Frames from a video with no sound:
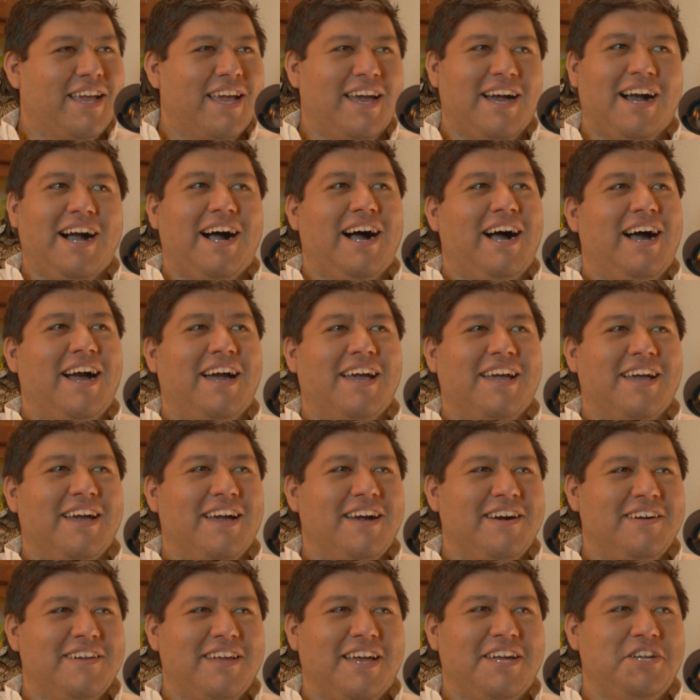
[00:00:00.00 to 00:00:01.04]
get
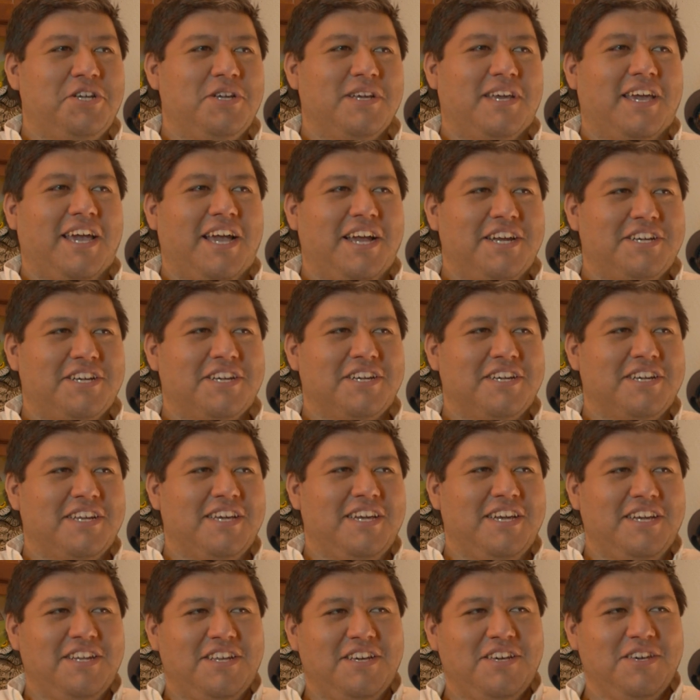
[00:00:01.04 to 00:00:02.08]
high on education.
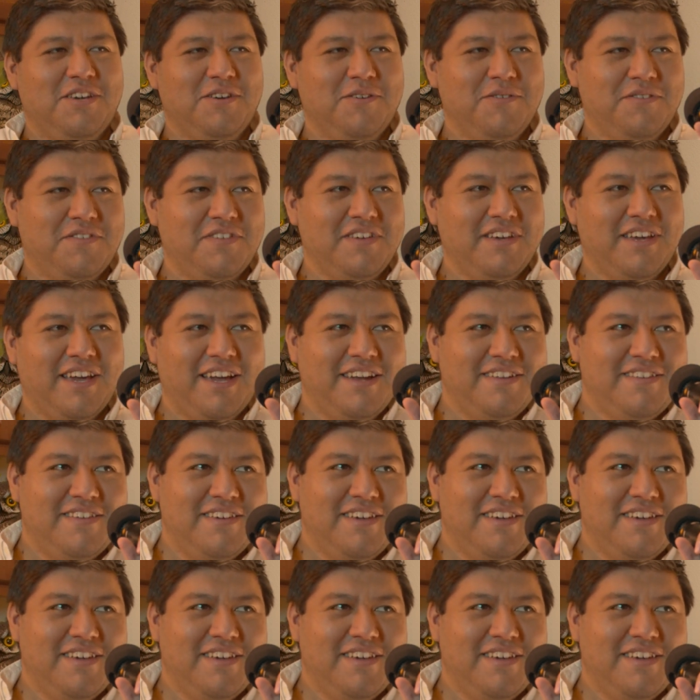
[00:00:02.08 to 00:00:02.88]
EDUCATION.